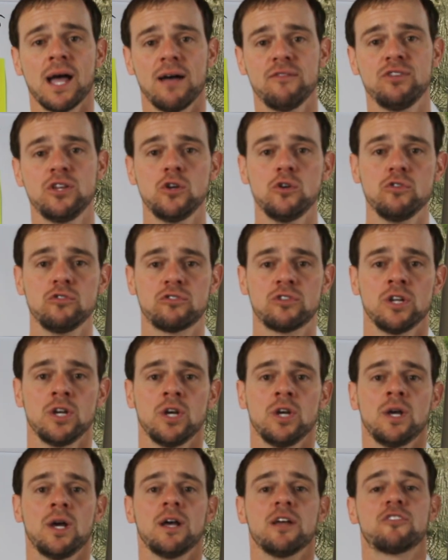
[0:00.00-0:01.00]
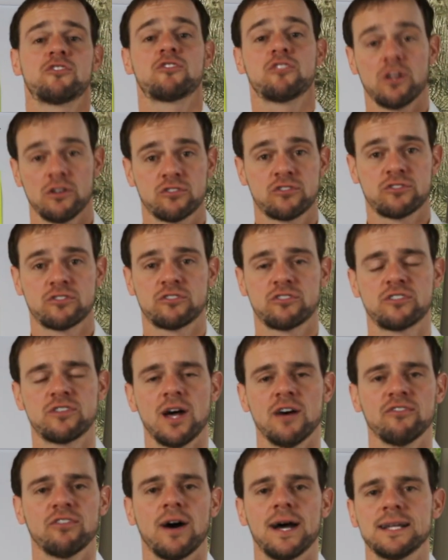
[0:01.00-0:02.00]
have used
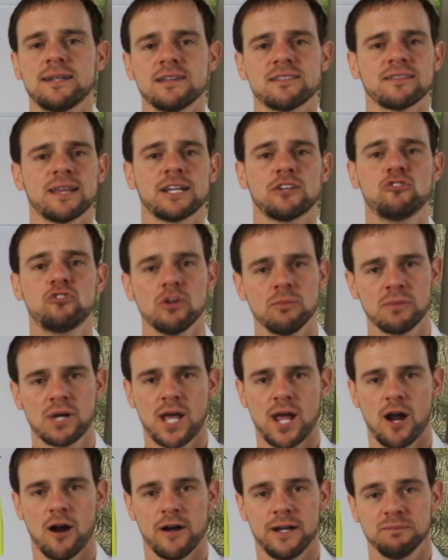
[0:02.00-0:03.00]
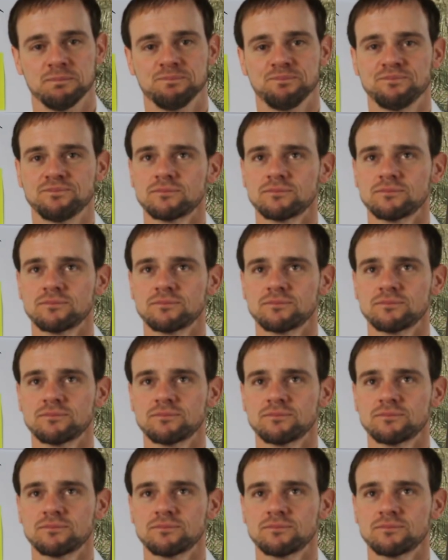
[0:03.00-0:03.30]
stuff like this, like Jim Carrey.